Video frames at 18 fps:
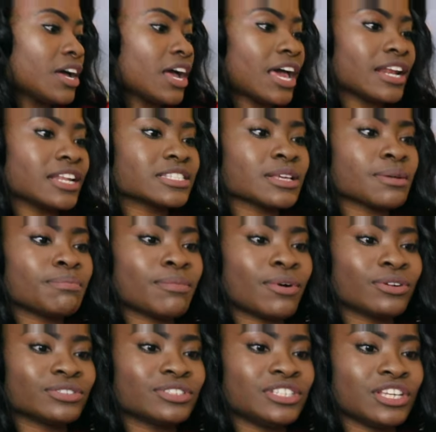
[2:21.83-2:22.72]
and it's a
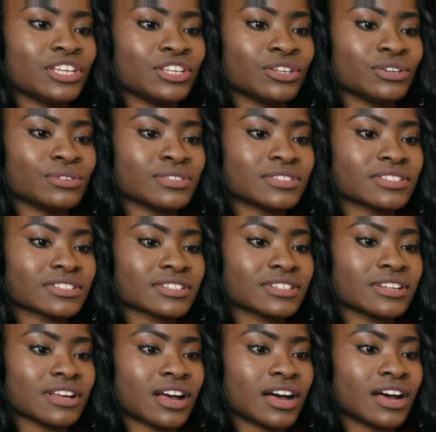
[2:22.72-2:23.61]
multi-use
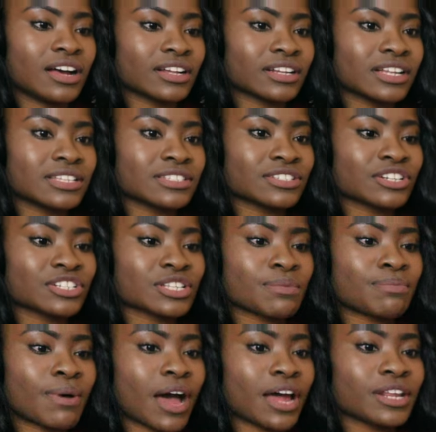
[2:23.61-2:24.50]
cleanser.
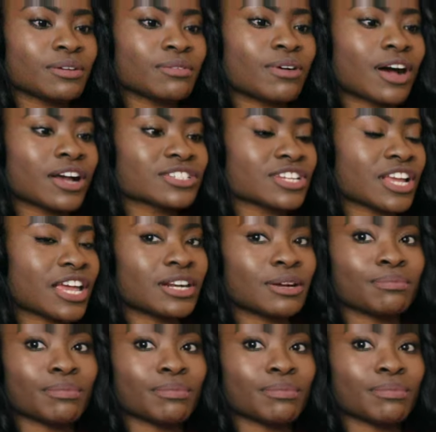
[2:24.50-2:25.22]
So body wash is